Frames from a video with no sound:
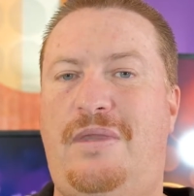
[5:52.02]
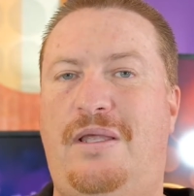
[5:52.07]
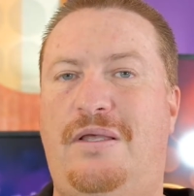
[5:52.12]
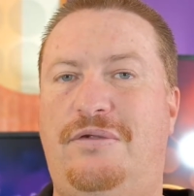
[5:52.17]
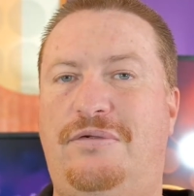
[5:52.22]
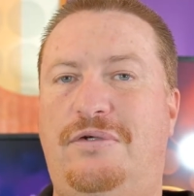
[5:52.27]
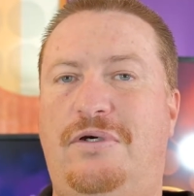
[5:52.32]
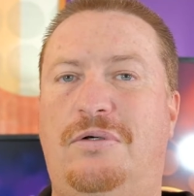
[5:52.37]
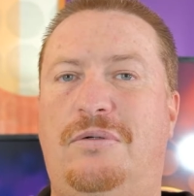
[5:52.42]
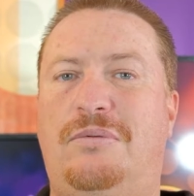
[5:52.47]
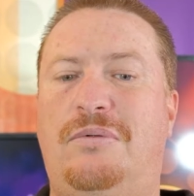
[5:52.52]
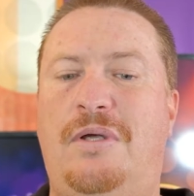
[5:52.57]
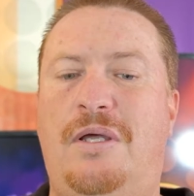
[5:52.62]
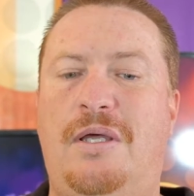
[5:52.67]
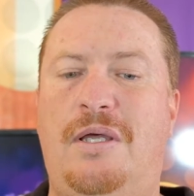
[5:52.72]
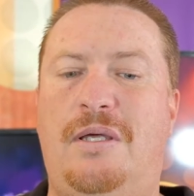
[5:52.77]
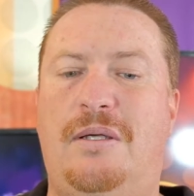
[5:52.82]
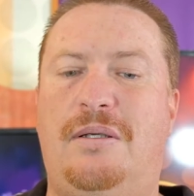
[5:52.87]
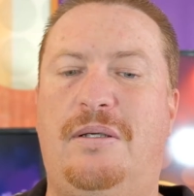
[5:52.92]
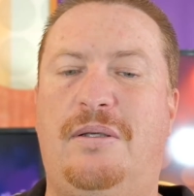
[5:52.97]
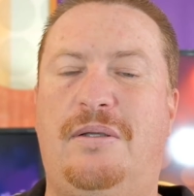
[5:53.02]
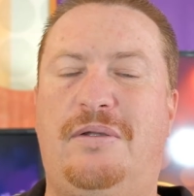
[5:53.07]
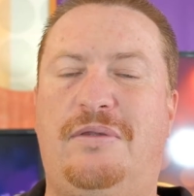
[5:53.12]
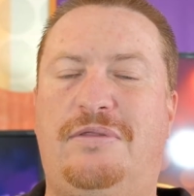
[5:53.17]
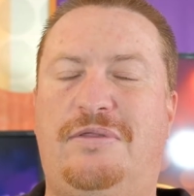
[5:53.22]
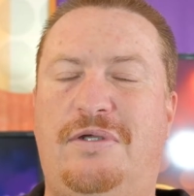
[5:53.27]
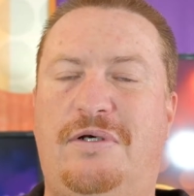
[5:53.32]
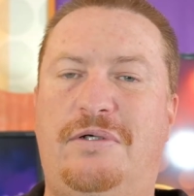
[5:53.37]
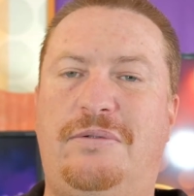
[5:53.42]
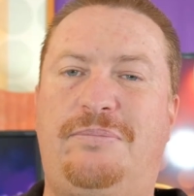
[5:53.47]
So
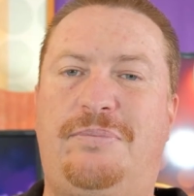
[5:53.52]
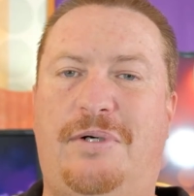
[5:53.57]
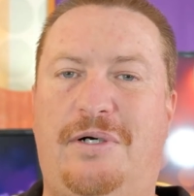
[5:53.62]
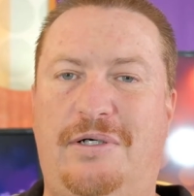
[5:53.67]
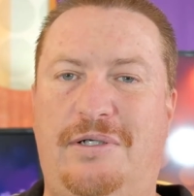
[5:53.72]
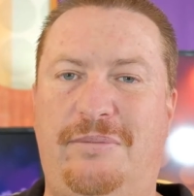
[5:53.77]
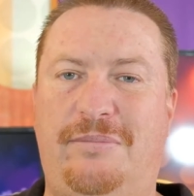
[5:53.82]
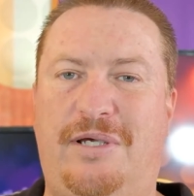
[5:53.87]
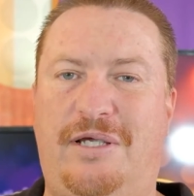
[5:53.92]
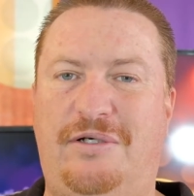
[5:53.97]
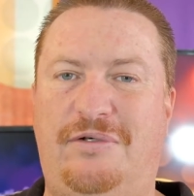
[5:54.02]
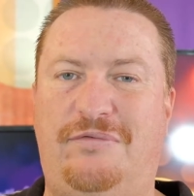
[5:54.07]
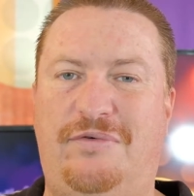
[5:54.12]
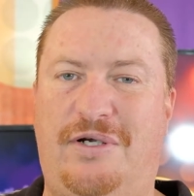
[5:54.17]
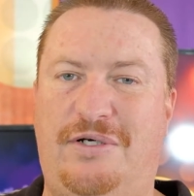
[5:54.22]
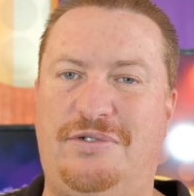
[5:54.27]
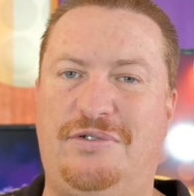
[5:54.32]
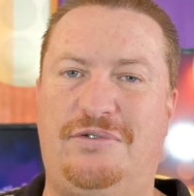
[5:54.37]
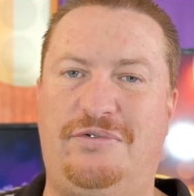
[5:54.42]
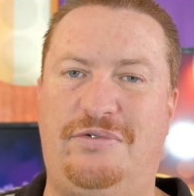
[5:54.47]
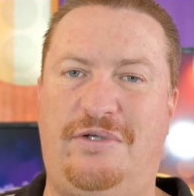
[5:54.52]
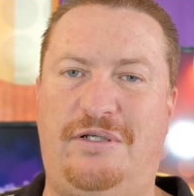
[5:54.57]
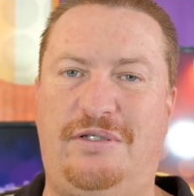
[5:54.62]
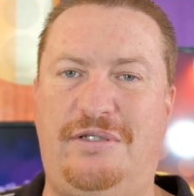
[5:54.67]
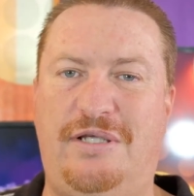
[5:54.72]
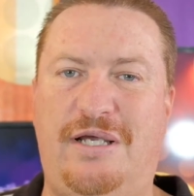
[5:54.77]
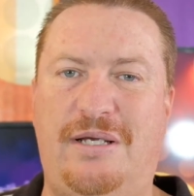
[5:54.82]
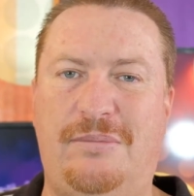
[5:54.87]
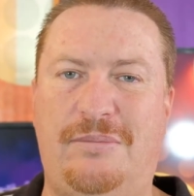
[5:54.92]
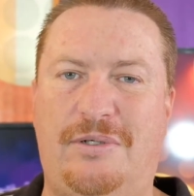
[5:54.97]
third-party manufacturers like
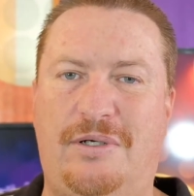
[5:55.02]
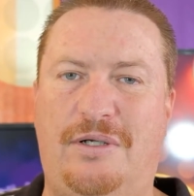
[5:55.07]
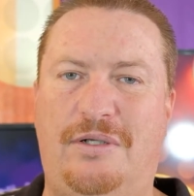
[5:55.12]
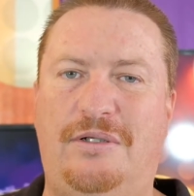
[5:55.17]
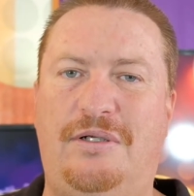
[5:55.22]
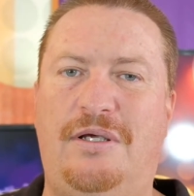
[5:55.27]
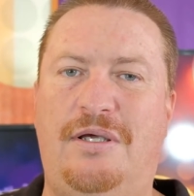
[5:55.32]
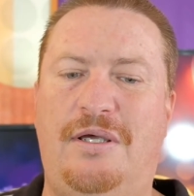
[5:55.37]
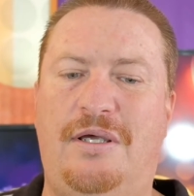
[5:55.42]
Tamron,